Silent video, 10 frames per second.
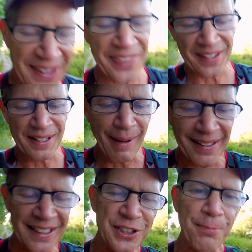thing about
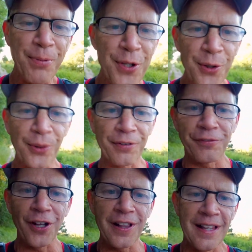it, it's
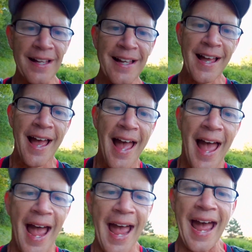beautiful
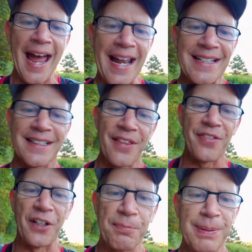and
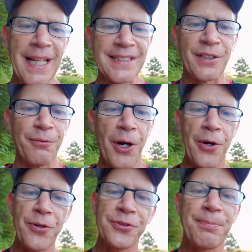they're pleasant
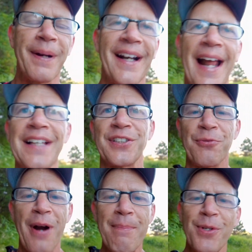roads, but it has a
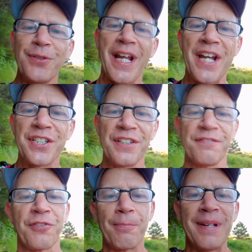reputation
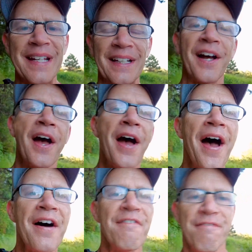for being
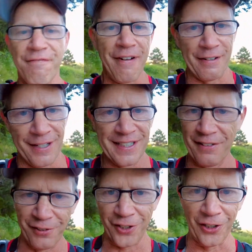very
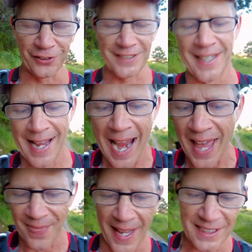difficult,
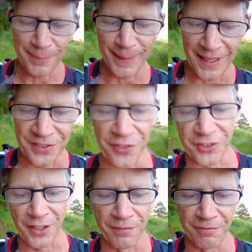and that is because of
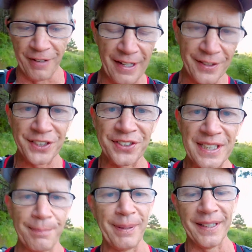some very
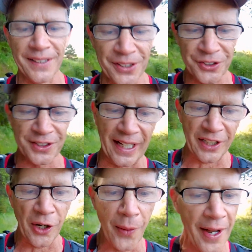steep hills that
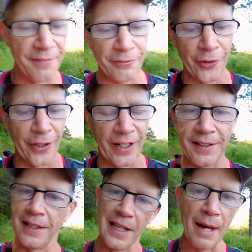go on for
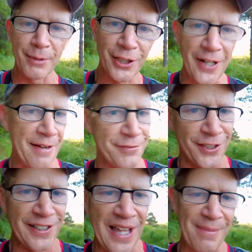kilometer after
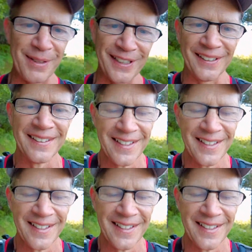kilometer.